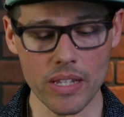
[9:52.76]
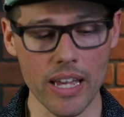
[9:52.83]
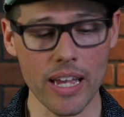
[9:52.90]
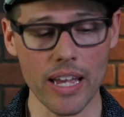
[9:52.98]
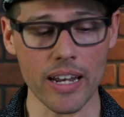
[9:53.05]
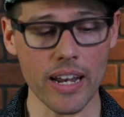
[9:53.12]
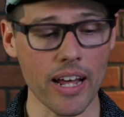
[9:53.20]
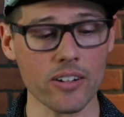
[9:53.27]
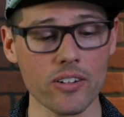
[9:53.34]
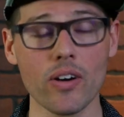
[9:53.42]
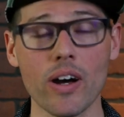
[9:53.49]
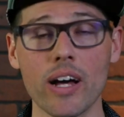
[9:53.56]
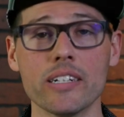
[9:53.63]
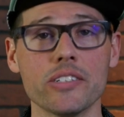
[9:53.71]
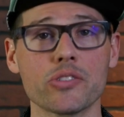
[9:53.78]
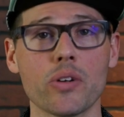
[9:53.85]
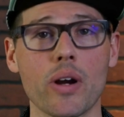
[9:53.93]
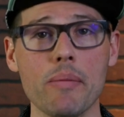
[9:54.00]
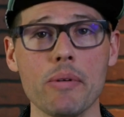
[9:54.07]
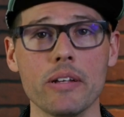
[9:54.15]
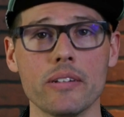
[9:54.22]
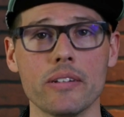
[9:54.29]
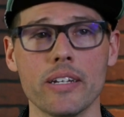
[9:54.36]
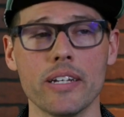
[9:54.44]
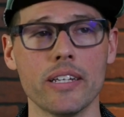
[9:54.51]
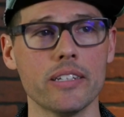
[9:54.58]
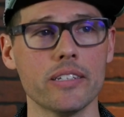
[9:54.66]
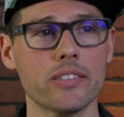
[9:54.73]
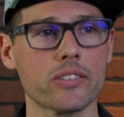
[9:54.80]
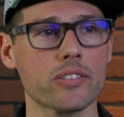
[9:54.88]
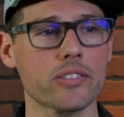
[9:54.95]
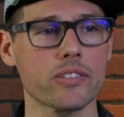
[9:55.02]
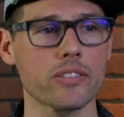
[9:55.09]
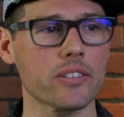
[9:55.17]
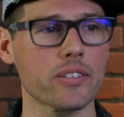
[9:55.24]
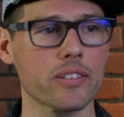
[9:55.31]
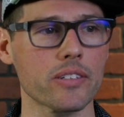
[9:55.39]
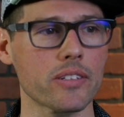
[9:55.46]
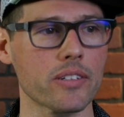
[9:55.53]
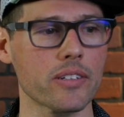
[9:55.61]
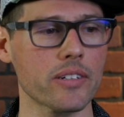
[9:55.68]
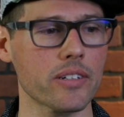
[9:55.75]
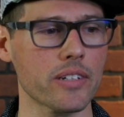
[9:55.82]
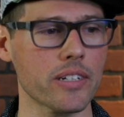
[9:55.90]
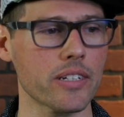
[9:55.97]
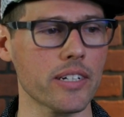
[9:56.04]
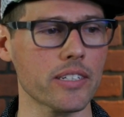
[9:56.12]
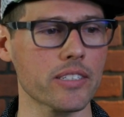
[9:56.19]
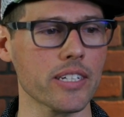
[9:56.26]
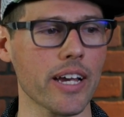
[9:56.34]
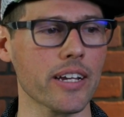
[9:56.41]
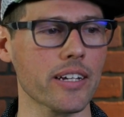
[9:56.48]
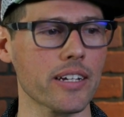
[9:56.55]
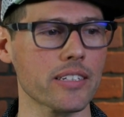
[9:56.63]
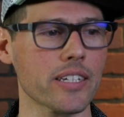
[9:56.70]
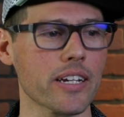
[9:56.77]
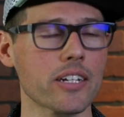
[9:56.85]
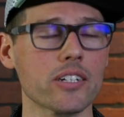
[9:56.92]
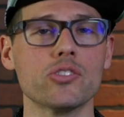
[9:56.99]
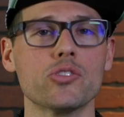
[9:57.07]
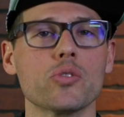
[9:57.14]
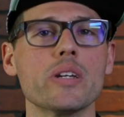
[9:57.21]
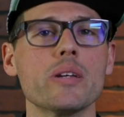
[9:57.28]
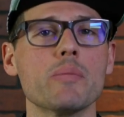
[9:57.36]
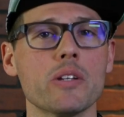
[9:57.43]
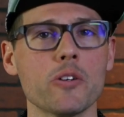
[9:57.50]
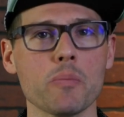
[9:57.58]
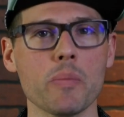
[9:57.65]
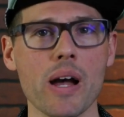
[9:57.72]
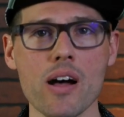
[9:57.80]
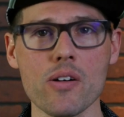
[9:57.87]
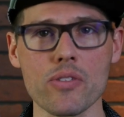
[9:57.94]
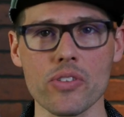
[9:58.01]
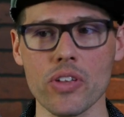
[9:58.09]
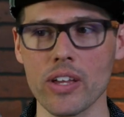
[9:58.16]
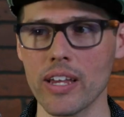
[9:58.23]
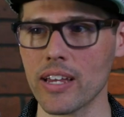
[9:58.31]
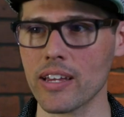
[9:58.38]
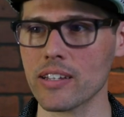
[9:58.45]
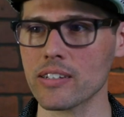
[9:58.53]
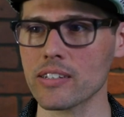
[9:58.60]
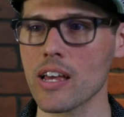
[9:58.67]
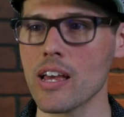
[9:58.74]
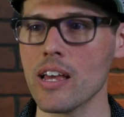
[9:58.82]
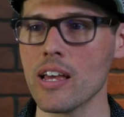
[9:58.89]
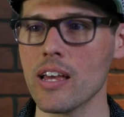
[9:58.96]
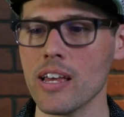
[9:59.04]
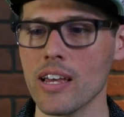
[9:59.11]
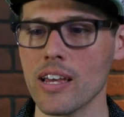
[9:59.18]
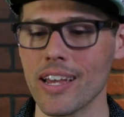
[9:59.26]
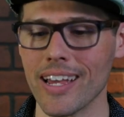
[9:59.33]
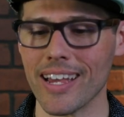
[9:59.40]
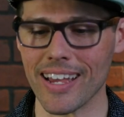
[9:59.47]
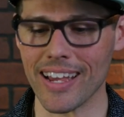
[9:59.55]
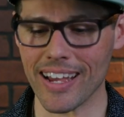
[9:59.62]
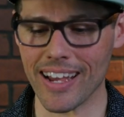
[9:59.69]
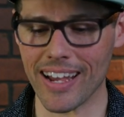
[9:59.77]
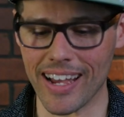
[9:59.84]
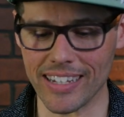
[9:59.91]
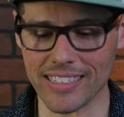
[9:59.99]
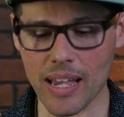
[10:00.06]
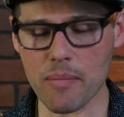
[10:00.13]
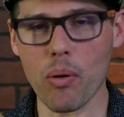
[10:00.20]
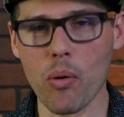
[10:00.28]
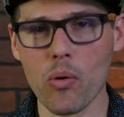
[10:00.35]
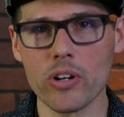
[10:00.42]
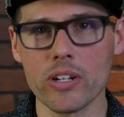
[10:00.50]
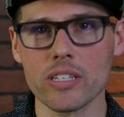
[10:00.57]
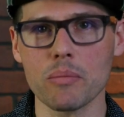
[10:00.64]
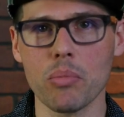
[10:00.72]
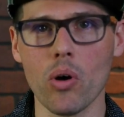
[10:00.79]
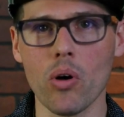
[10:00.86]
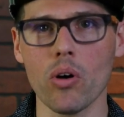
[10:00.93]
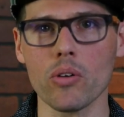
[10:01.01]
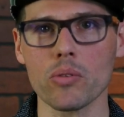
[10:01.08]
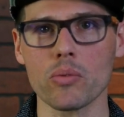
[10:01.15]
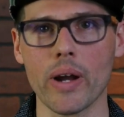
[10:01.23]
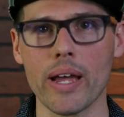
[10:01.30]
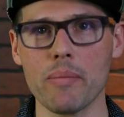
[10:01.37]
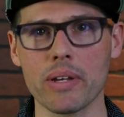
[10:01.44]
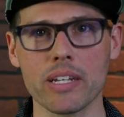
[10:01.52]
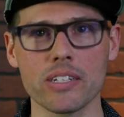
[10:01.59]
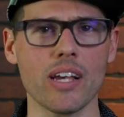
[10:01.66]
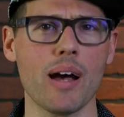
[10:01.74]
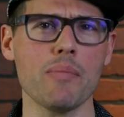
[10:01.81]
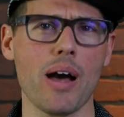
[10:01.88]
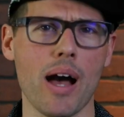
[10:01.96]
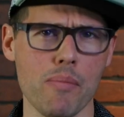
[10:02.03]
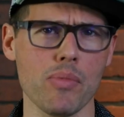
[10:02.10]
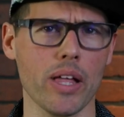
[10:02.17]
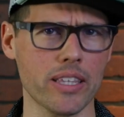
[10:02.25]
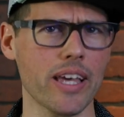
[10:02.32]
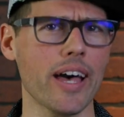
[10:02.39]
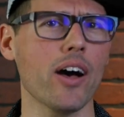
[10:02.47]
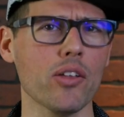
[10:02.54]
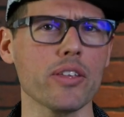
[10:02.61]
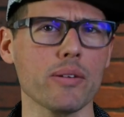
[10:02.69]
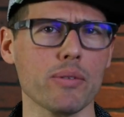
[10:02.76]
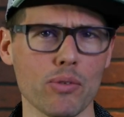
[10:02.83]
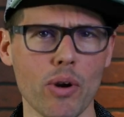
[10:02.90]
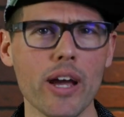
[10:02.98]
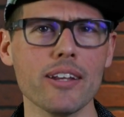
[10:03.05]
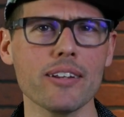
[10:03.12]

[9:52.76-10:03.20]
and I don't know how to describe it. It is... It's like a dream in your mouth. And as I'm pouring the bowl, right, because I'm like the healthy one, right?